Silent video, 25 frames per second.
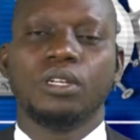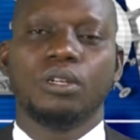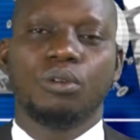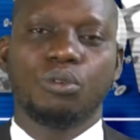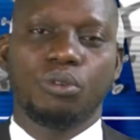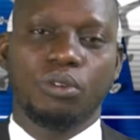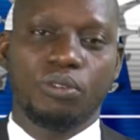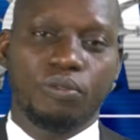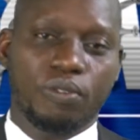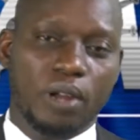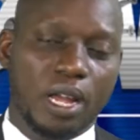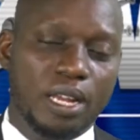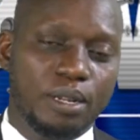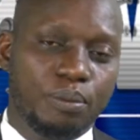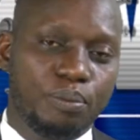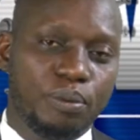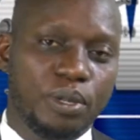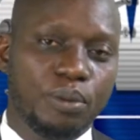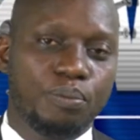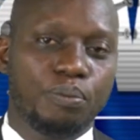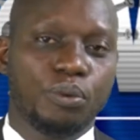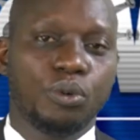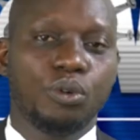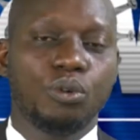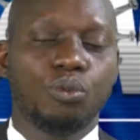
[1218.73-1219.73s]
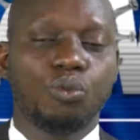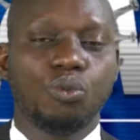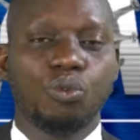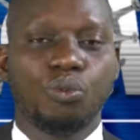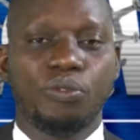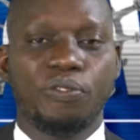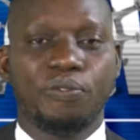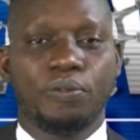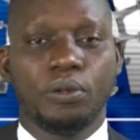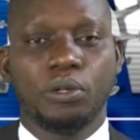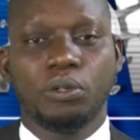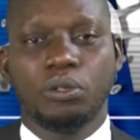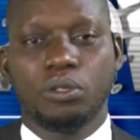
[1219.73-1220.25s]
We've had people who
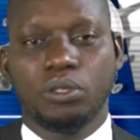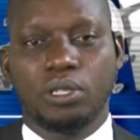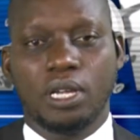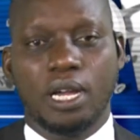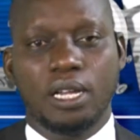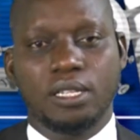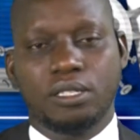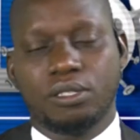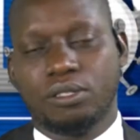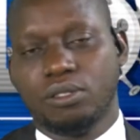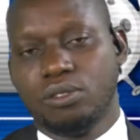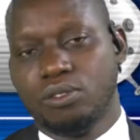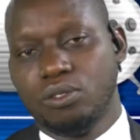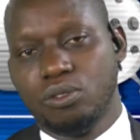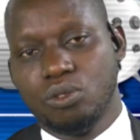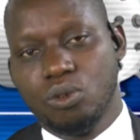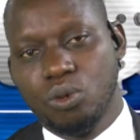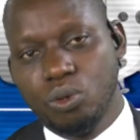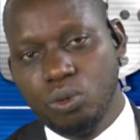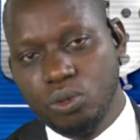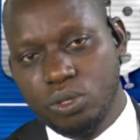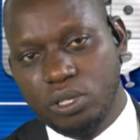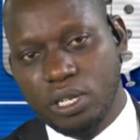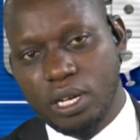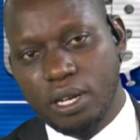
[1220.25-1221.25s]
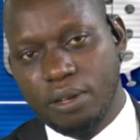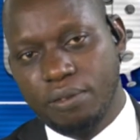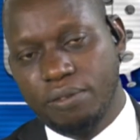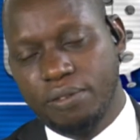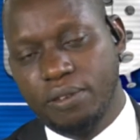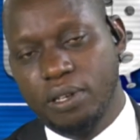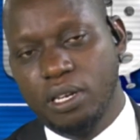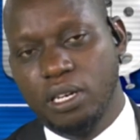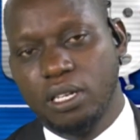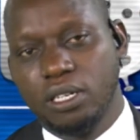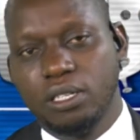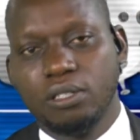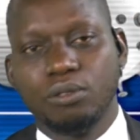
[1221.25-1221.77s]
feel that nausea
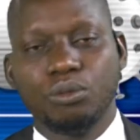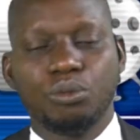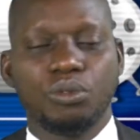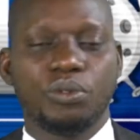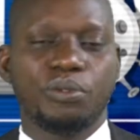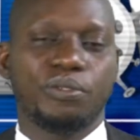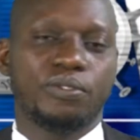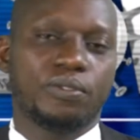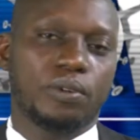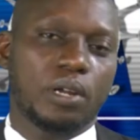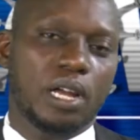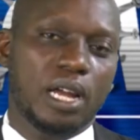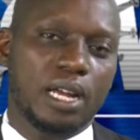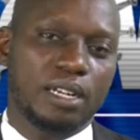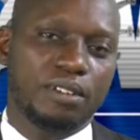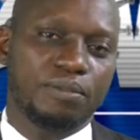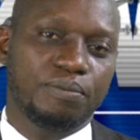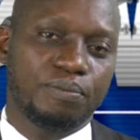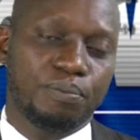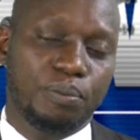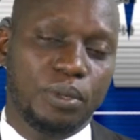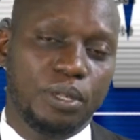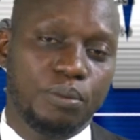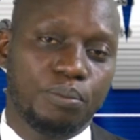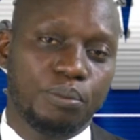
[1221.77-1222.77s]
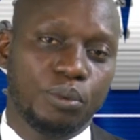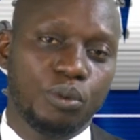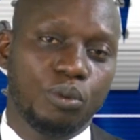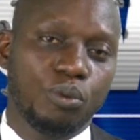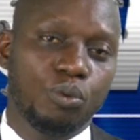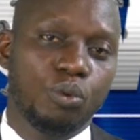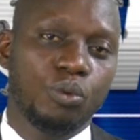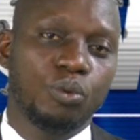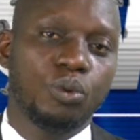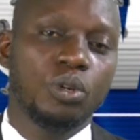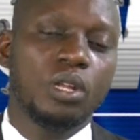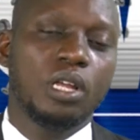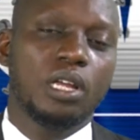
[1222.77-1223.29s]
feeling. We've had people
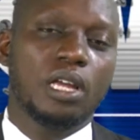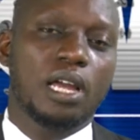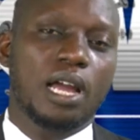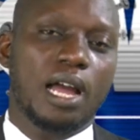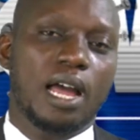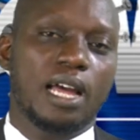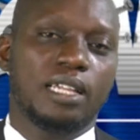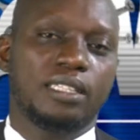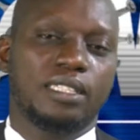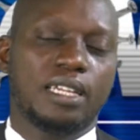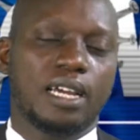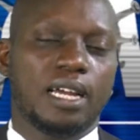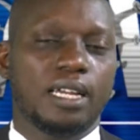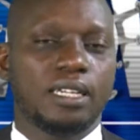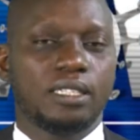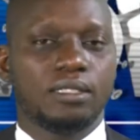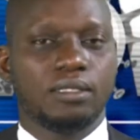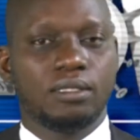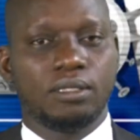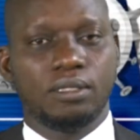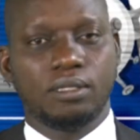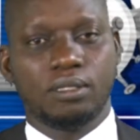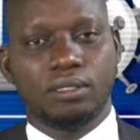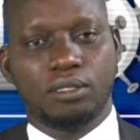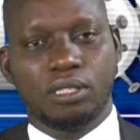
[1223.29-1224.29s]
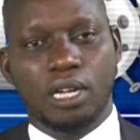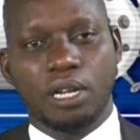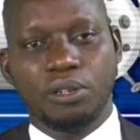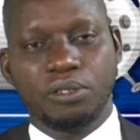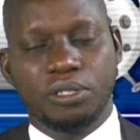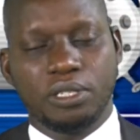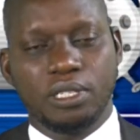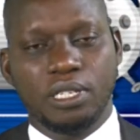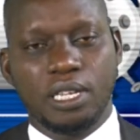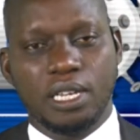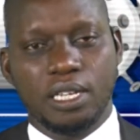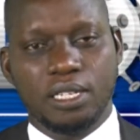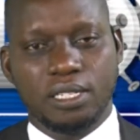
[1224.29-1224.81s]
who had that
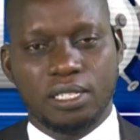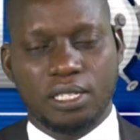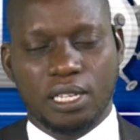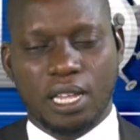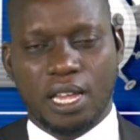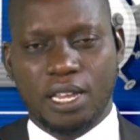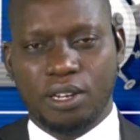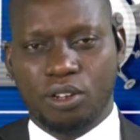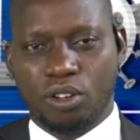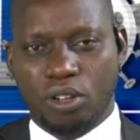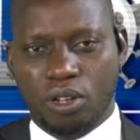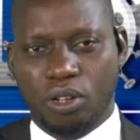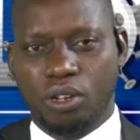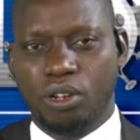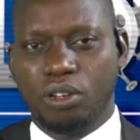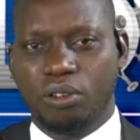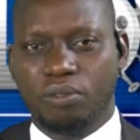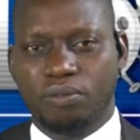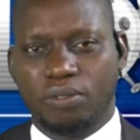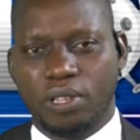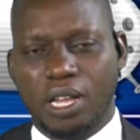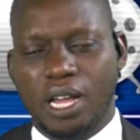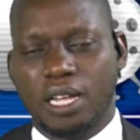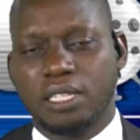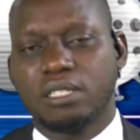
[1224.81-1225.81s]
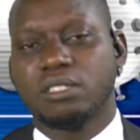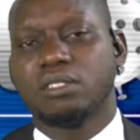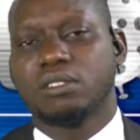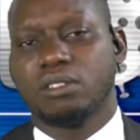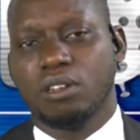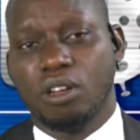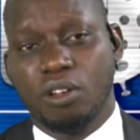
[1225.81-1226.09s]
drowsiness and all of that.